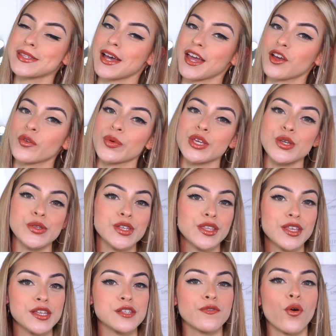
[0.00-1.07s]
I have been using
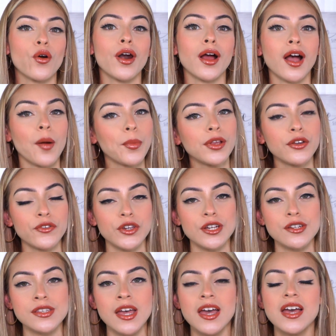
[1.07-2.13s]
this for a couple of
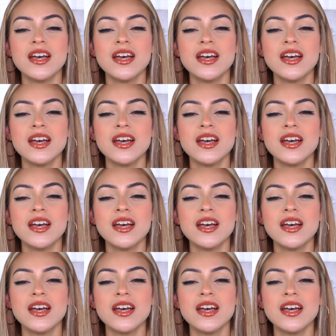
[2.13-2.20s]
years.